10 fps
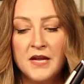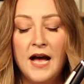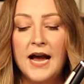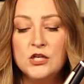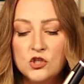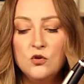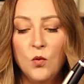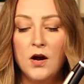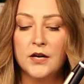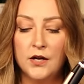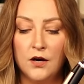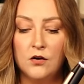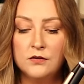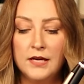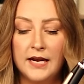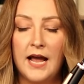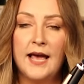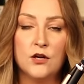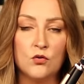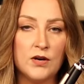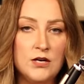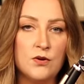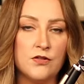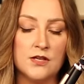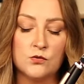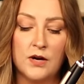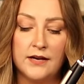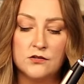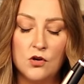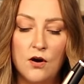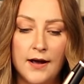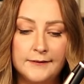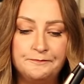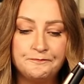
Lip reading: I do want to note, and I had agreed with this when I saw it,